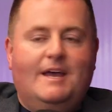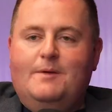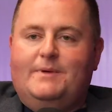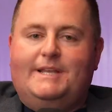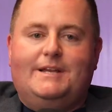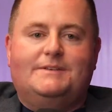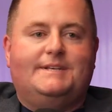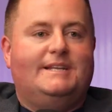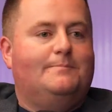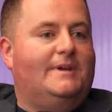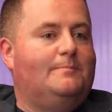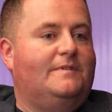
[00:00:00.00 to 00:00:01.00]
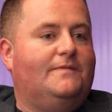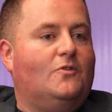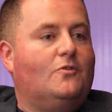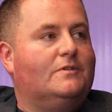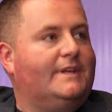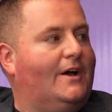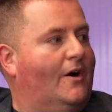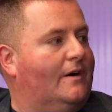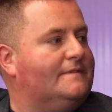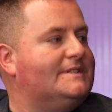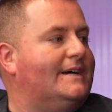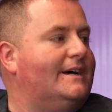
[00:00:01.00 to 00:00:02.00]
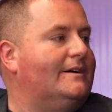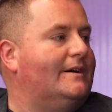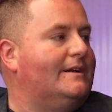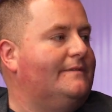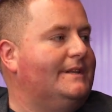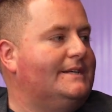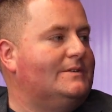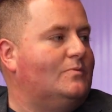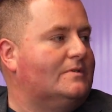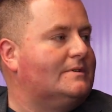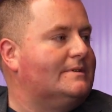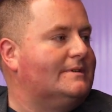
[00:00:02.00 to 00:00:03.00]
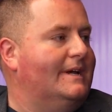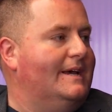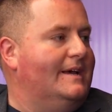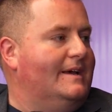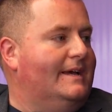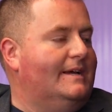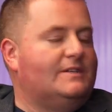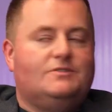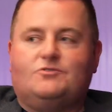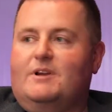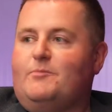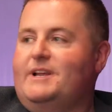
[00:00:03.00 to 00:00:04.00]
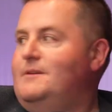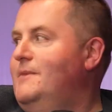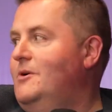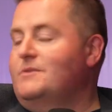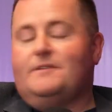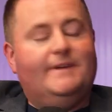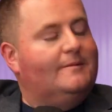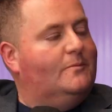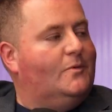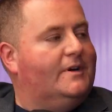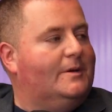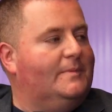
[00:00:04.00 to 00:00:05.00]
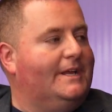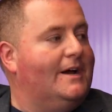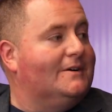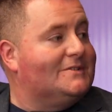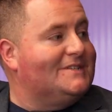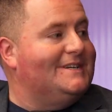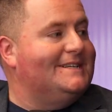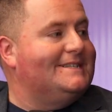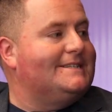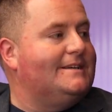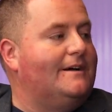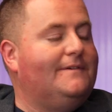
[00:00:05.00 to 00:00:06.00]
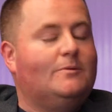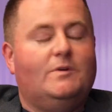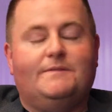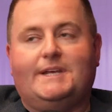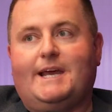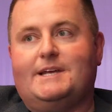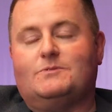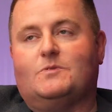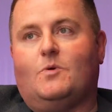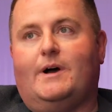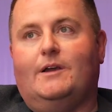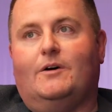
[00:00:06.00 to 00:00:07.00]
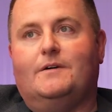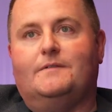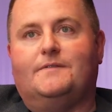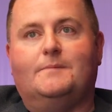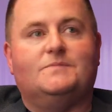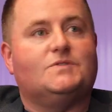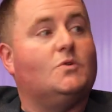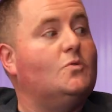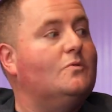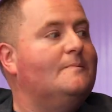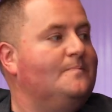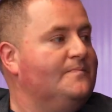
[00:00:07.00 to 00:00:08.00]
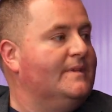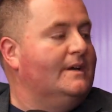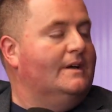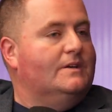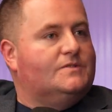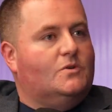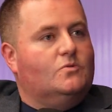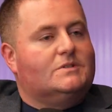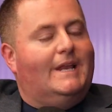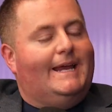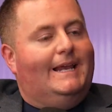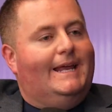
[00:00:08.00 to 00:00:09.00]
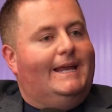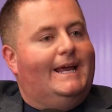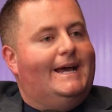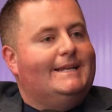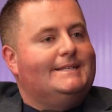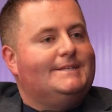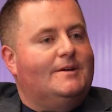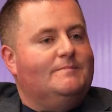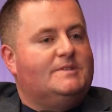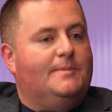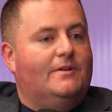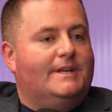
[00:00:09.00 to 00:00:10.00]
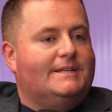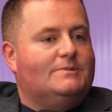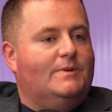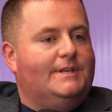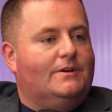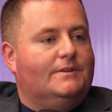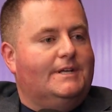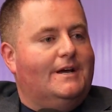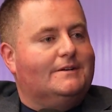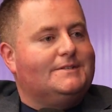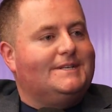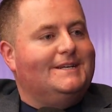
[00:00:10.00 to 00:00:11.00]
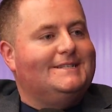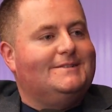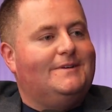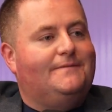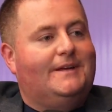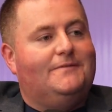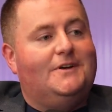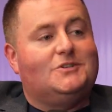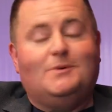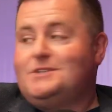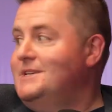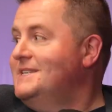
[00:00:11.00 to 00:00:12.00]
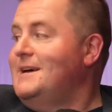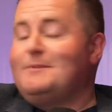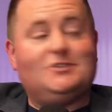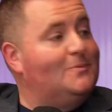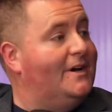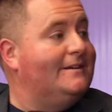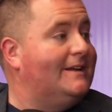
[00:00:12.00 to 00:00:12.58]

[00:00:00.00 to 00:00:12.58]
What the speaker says: but they don't see the bit before, the after. And I think this is it's just trying to break the mould. And I think working with the youngsters, I think we've engaged with quite a lot of schools lately. And to be honest, when you've got the youngsters, I think first question is how much you earn,